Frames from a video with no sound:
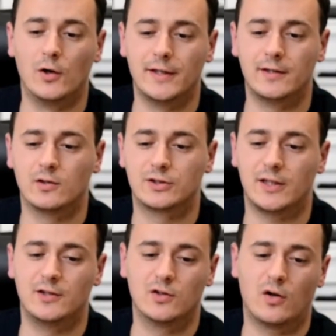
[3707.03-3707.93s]
that those
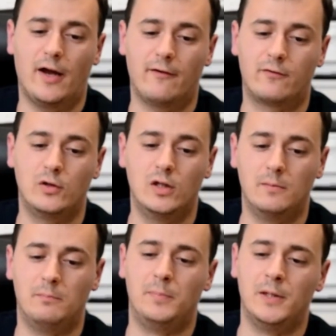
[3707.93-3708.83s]
sensors have
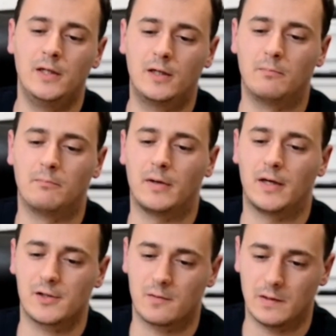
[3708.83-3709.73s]
really big
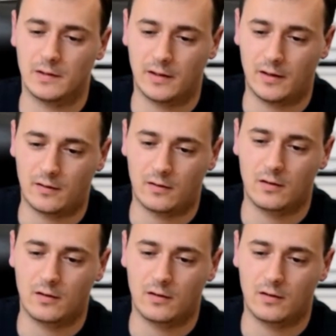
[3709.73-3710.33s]
measurement error